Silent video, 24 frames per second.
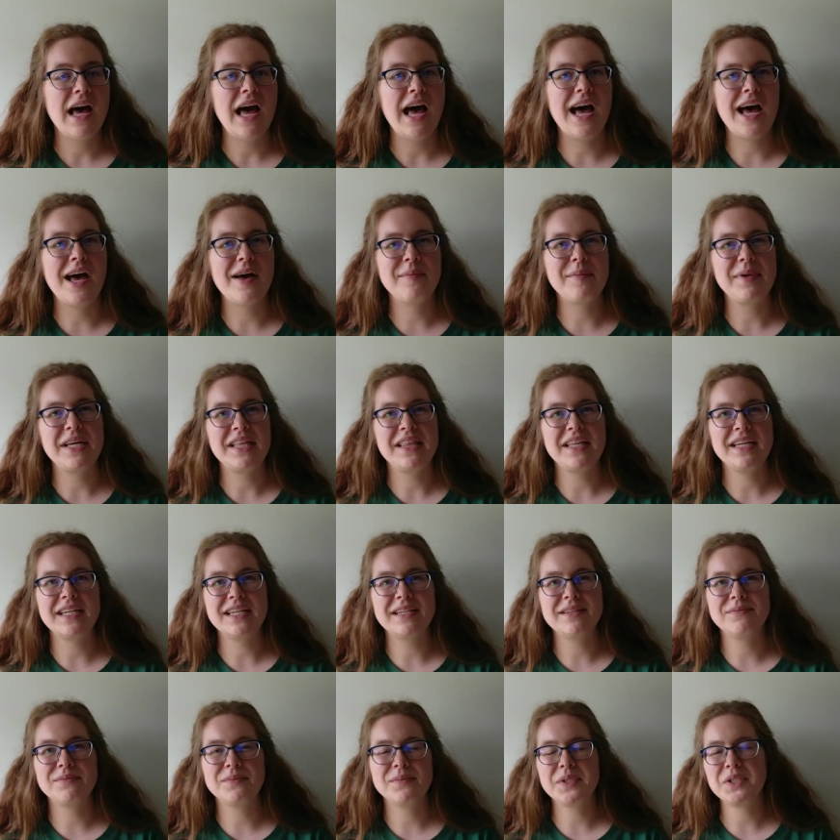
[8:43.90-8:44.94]
I think
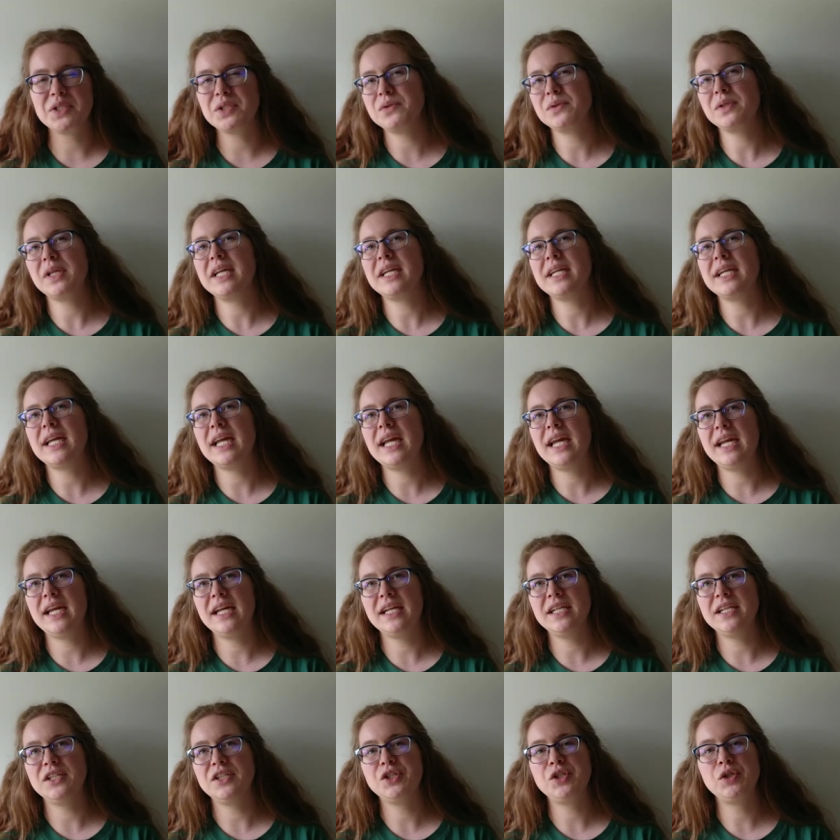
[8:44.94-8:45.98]
I do like
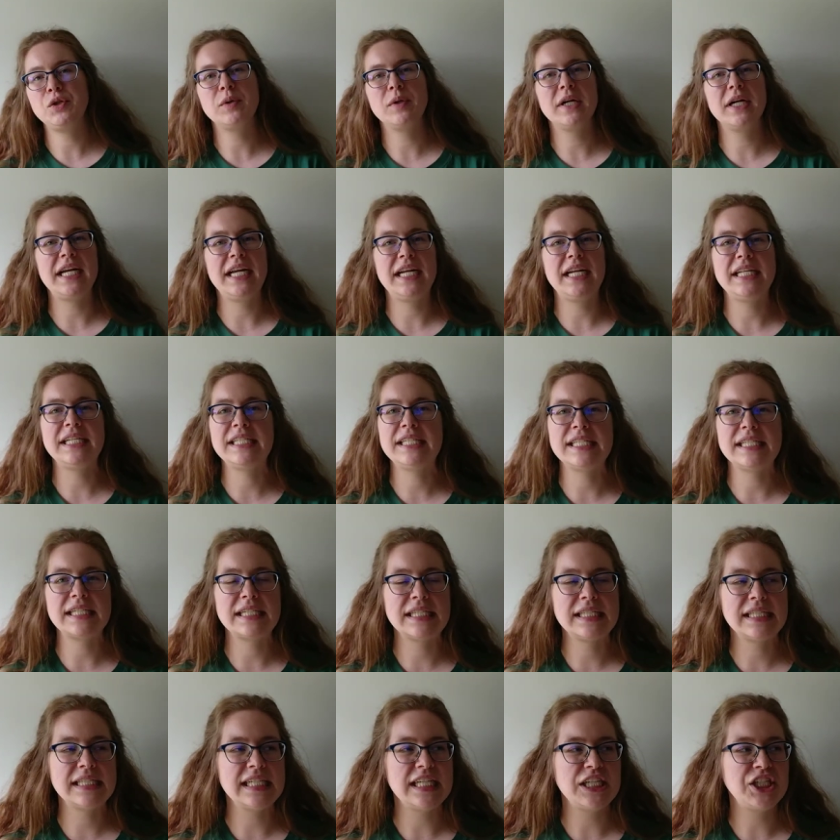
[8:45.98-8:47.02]
82 or 86
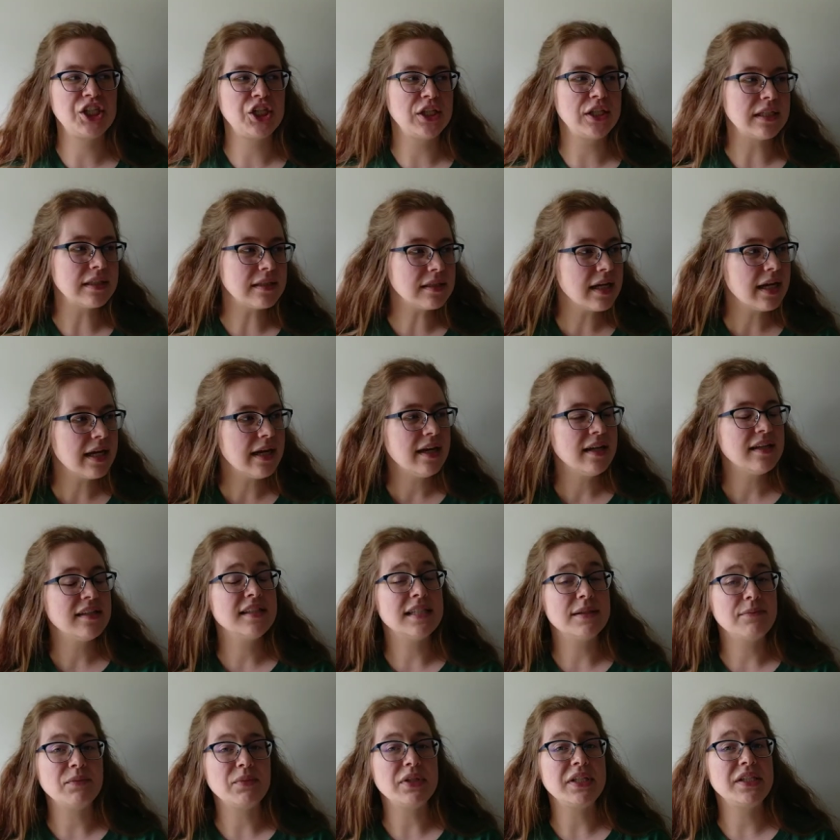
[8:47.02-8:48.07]
stitches
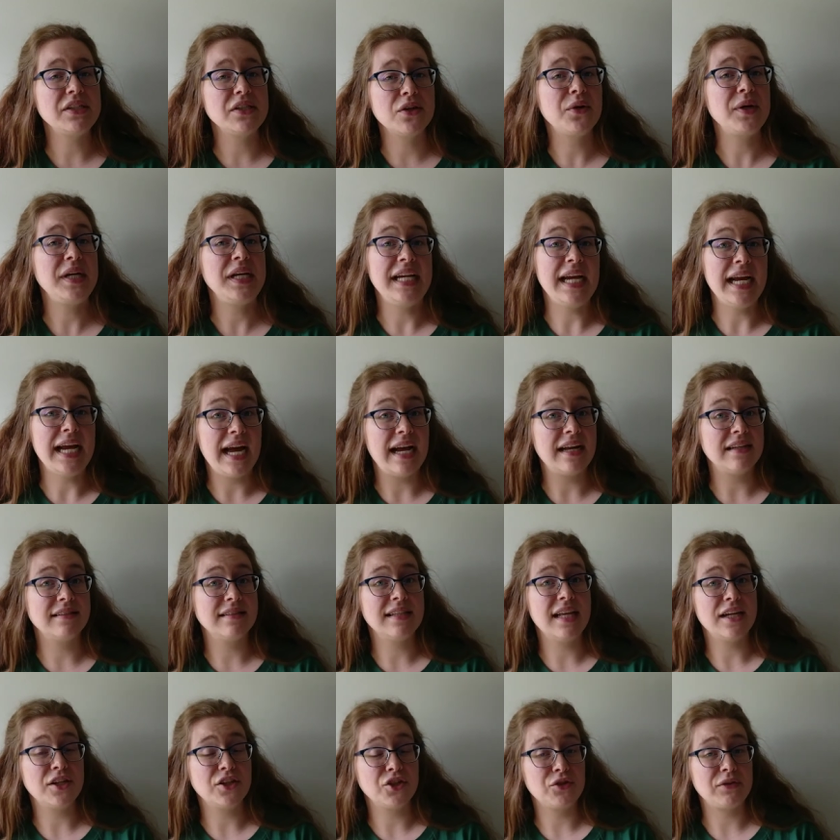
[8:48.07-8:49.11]
simply so he has
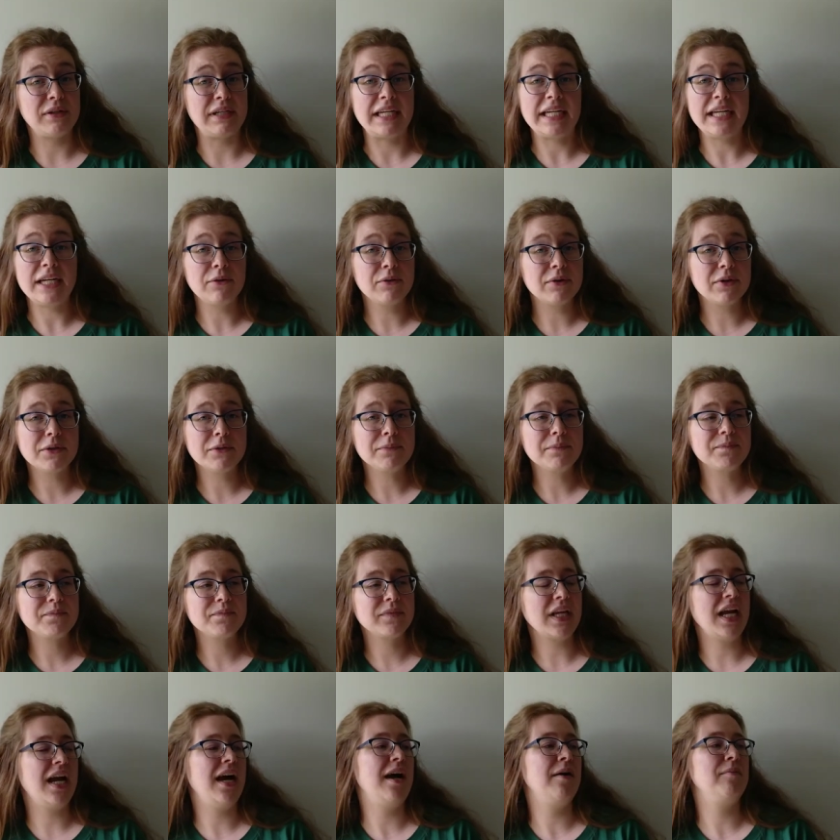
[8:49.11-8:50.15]
that shrinking room.
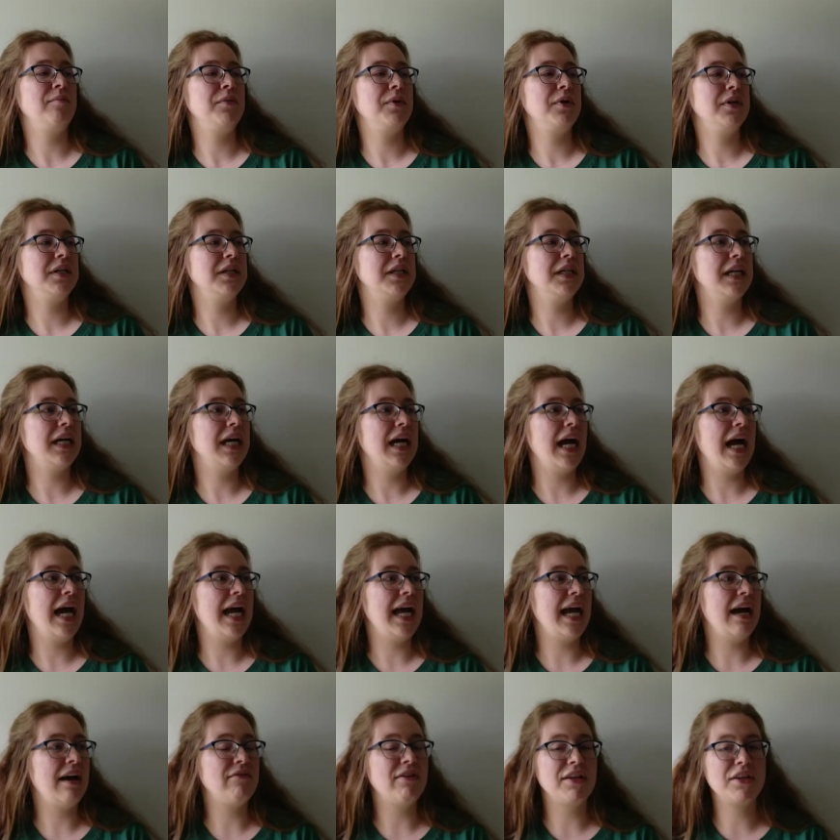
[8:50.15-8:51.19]
I
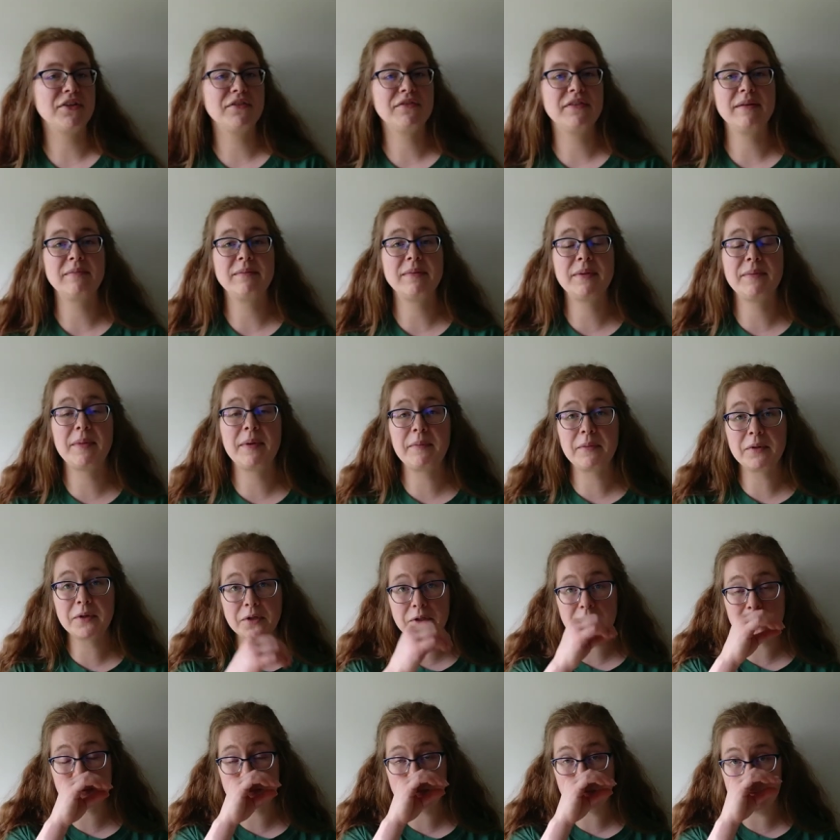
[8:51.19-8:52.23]
have other family
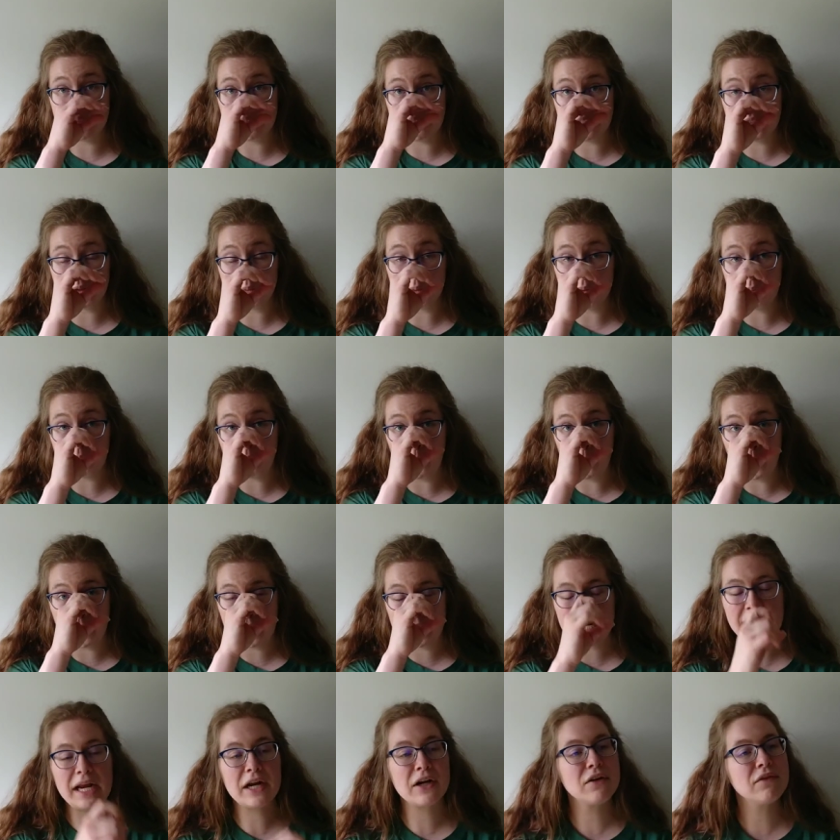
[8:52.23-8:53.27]
members who are a little bit more
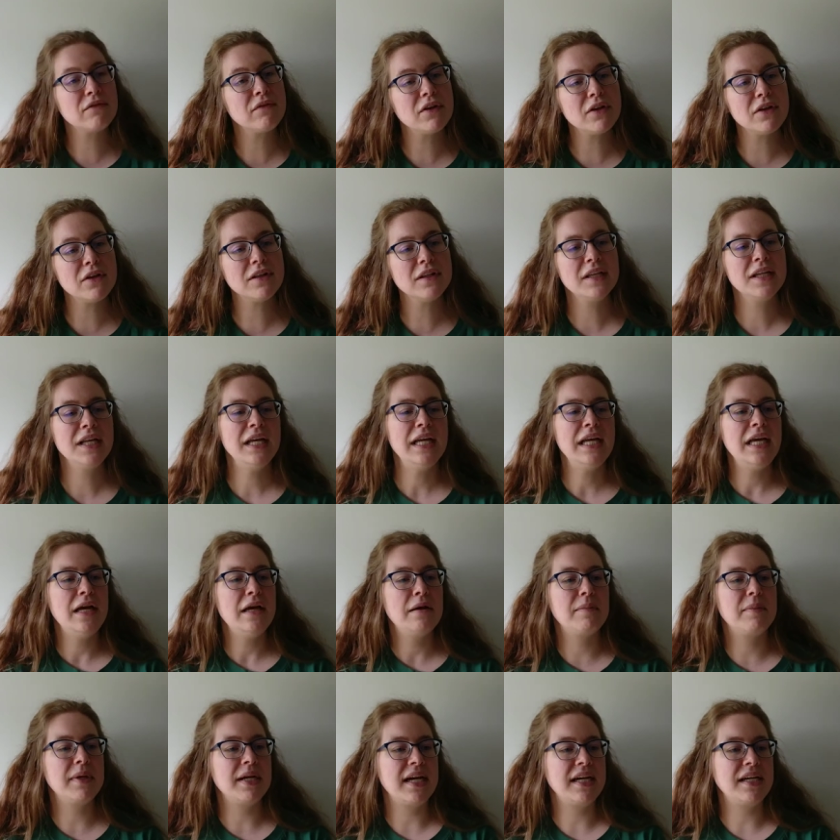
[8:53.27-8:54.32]
careful,
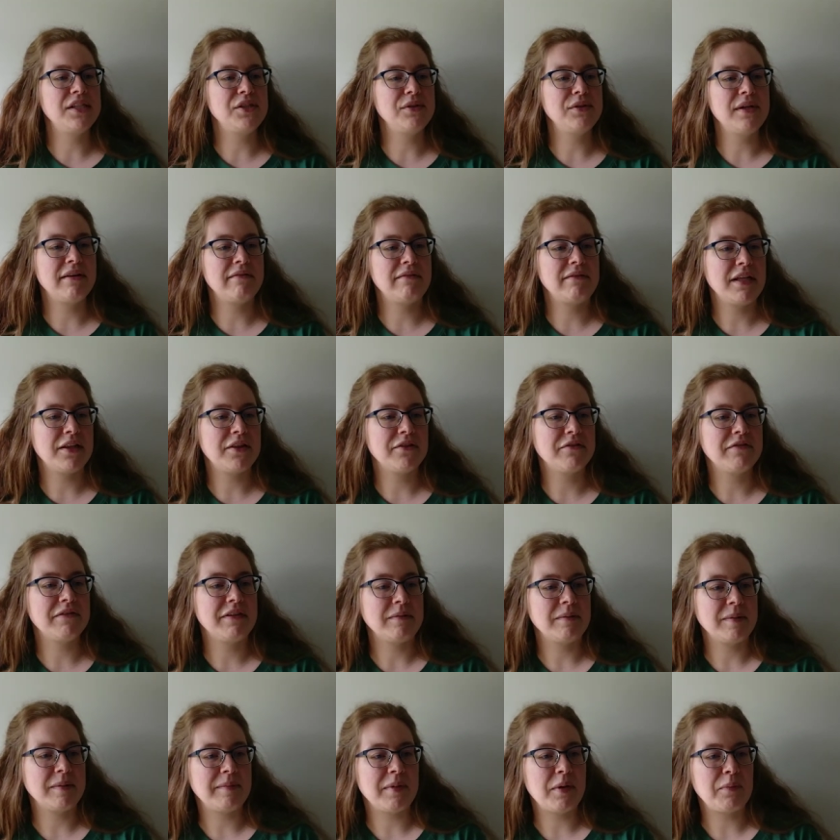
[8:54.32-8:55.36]
but I do have another
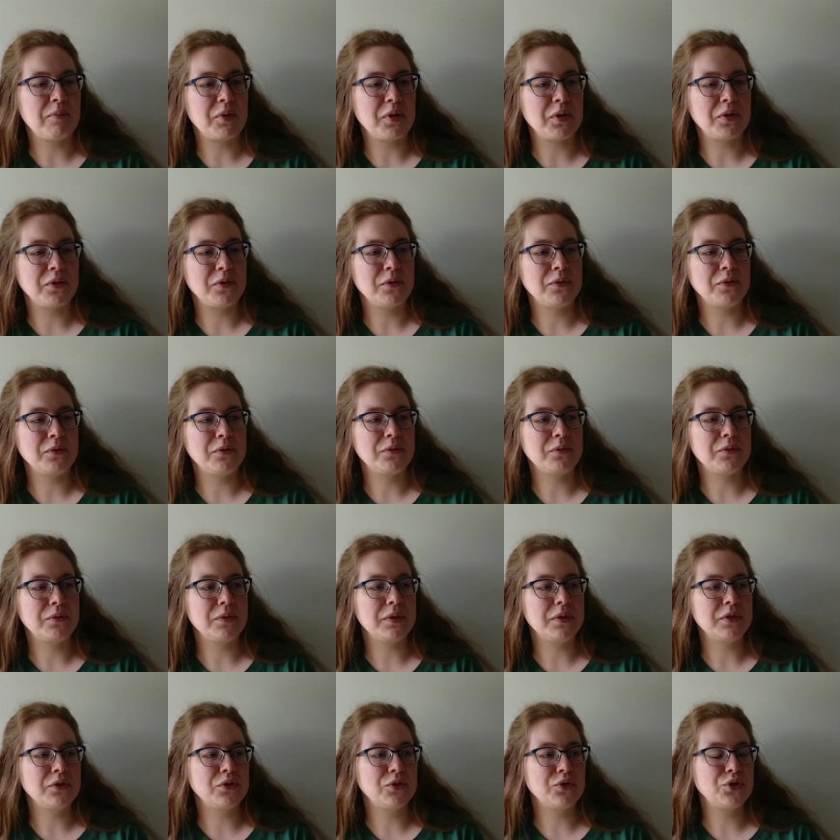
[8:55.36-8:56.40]
family member who
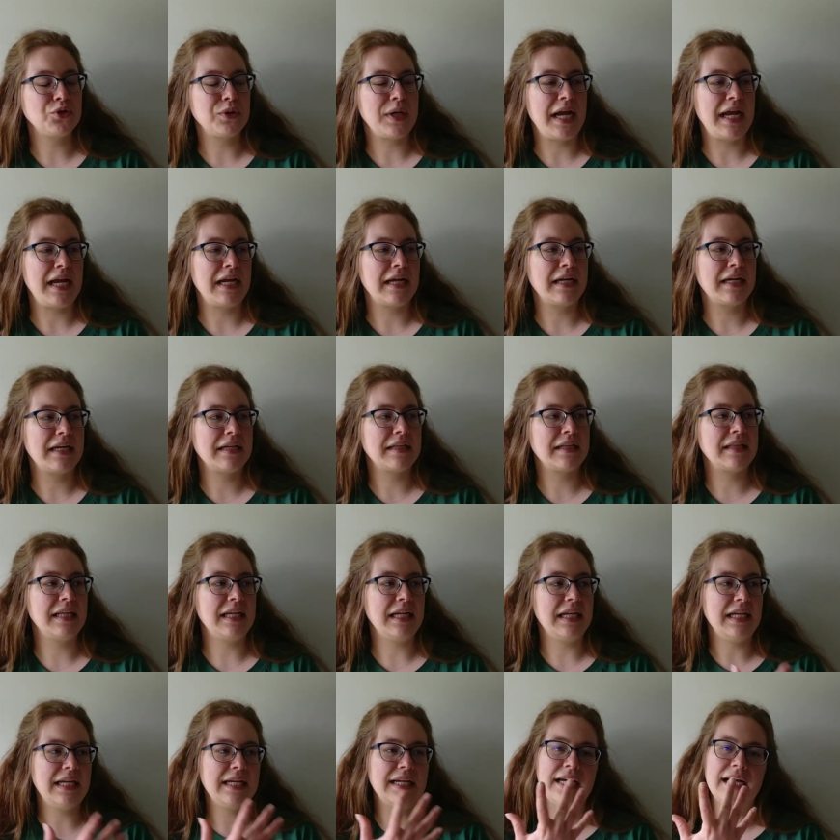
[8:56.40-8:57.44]
shrank
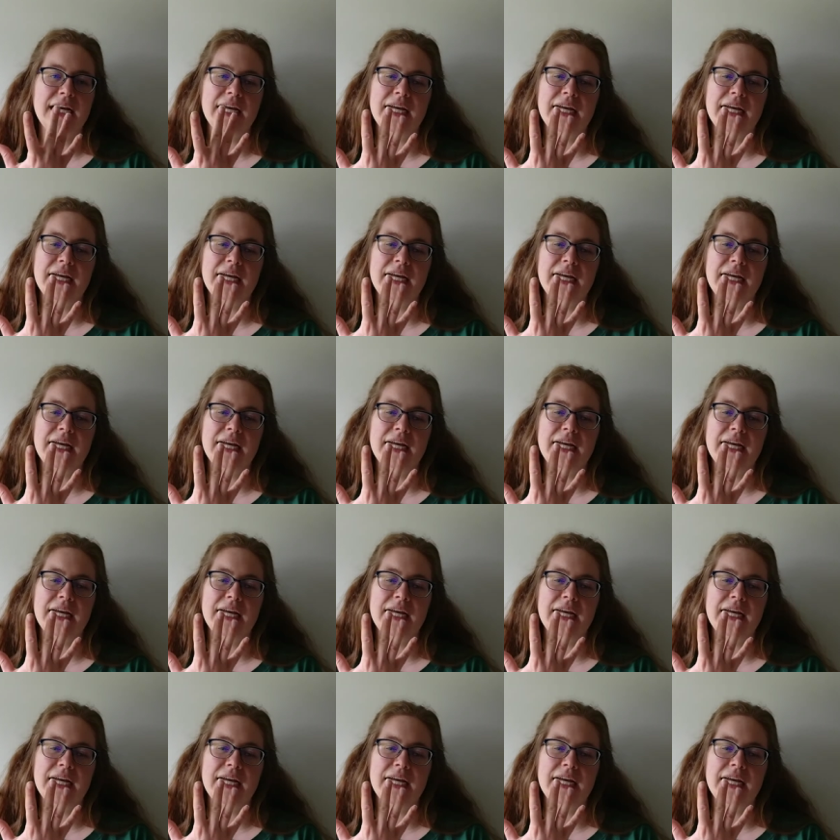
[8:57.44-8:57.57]
the